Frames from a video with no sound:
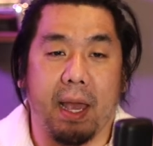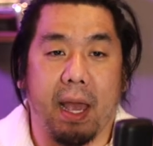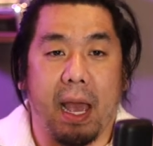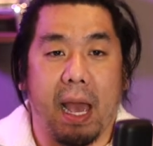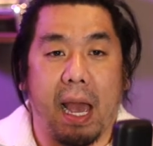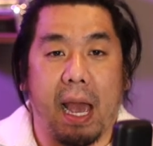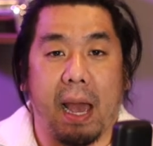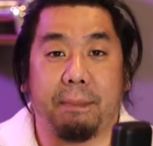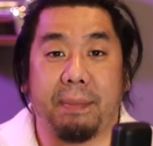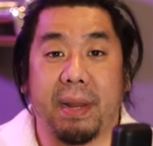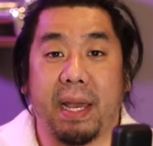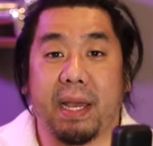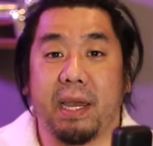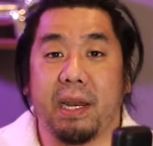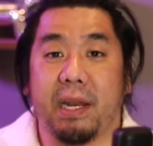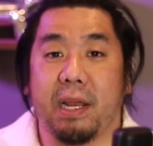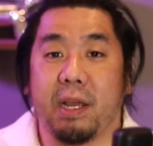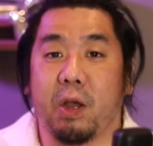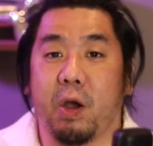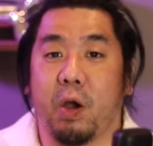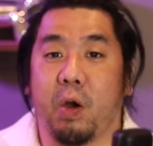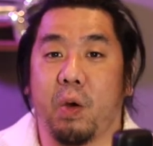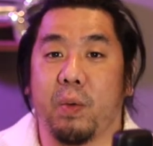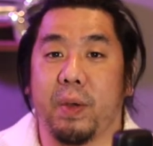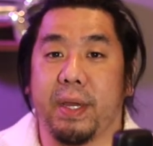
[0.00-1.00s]
I'm not going
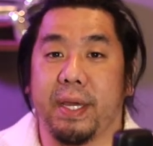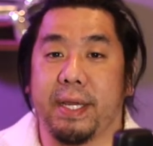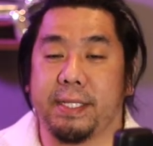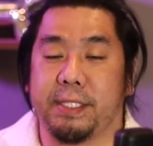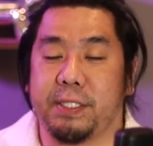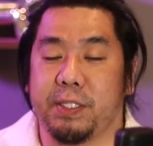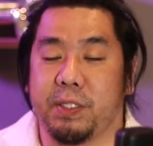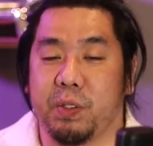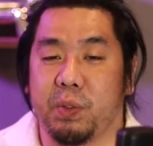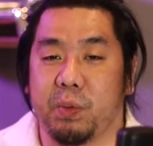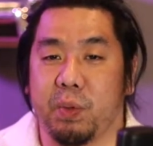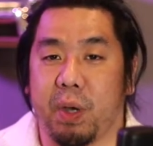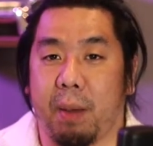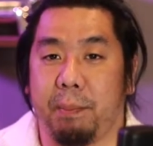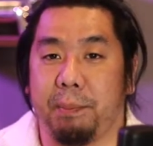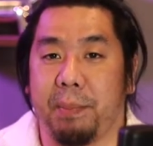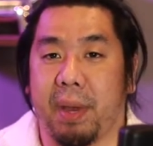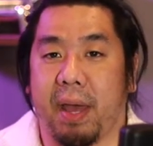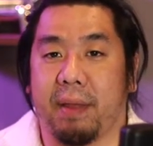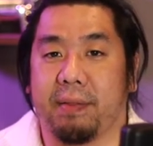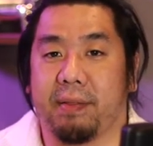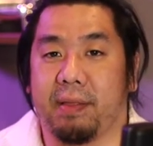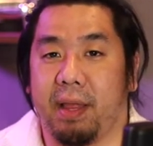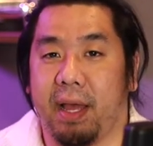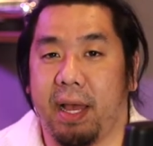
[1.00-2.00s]
to go into a
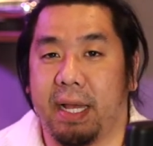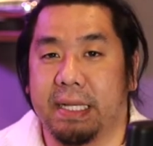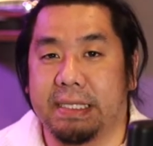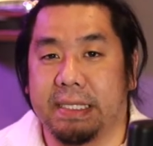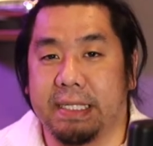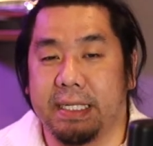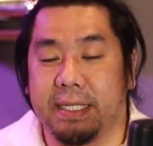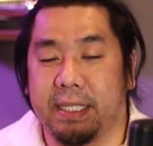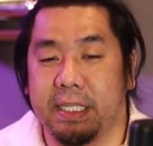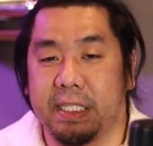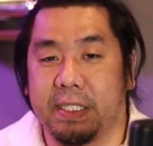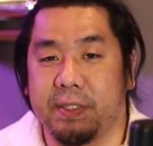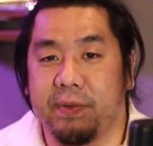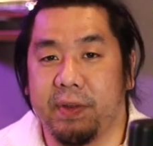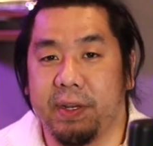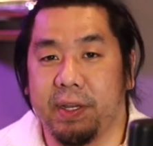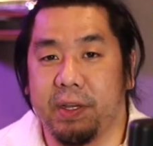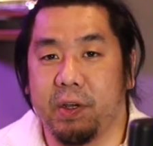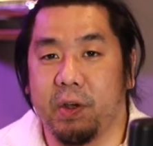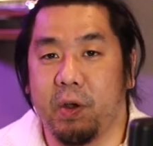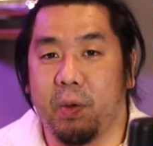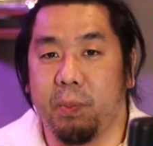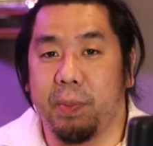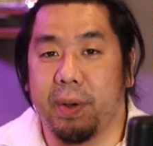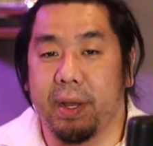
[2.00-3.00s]
math class in this
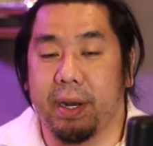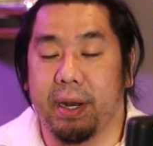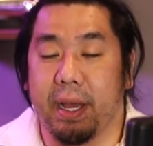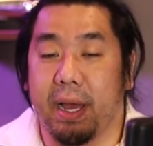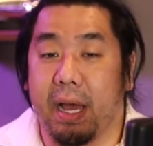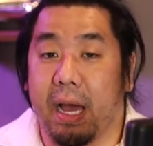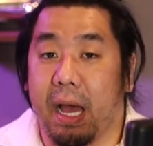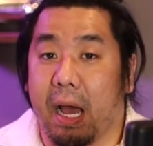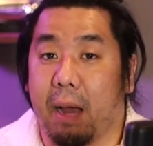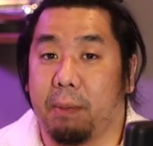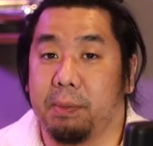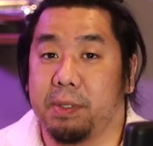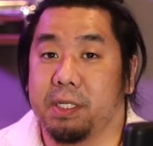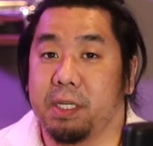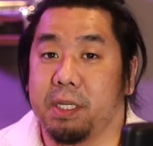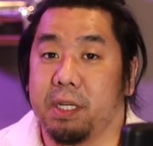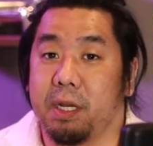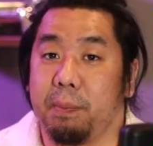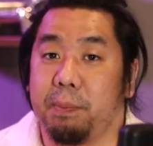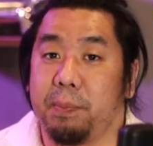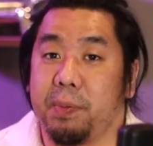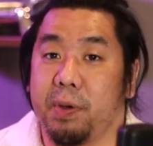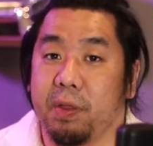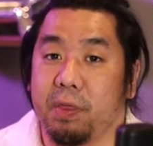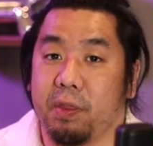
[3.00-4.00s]
video, but I'm just
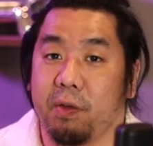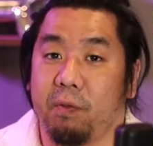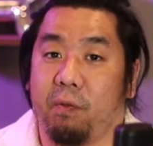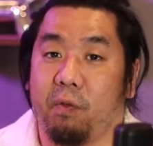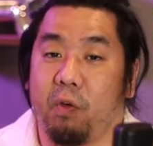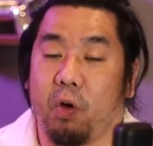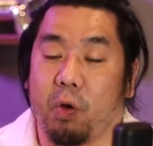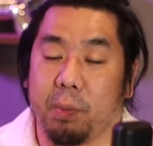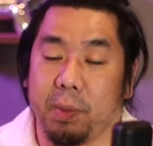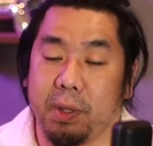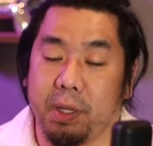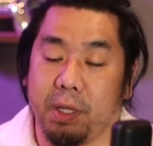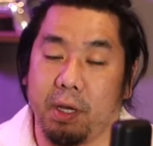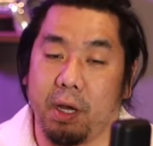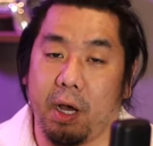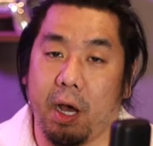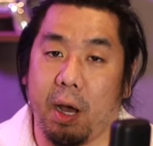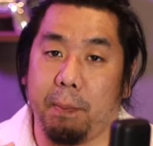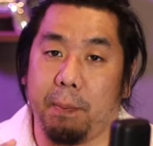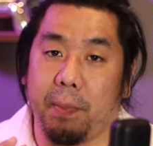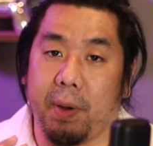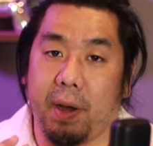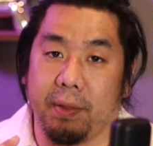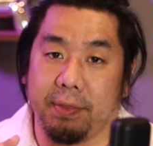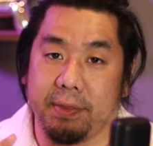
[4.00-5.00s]
going to put the formula
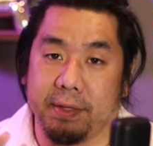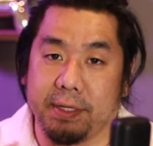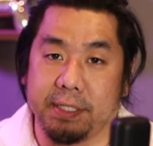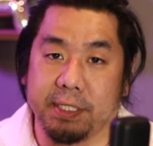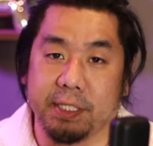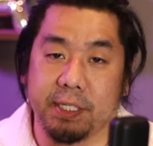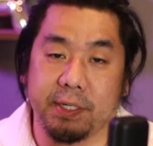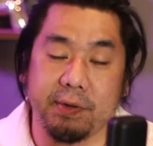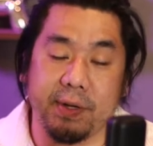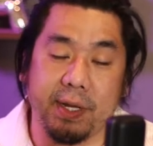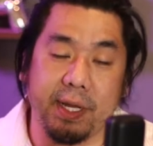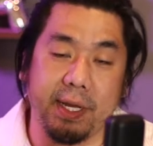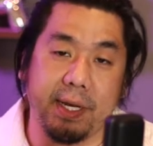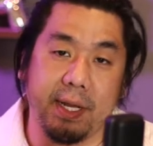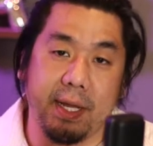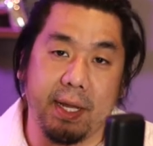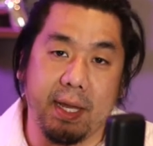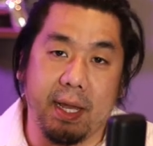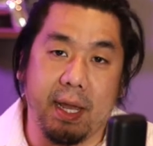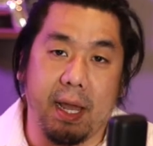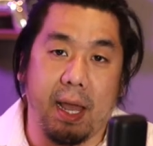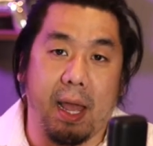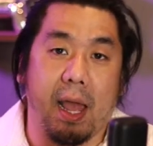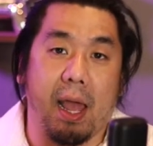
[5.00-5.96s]
up on the screen.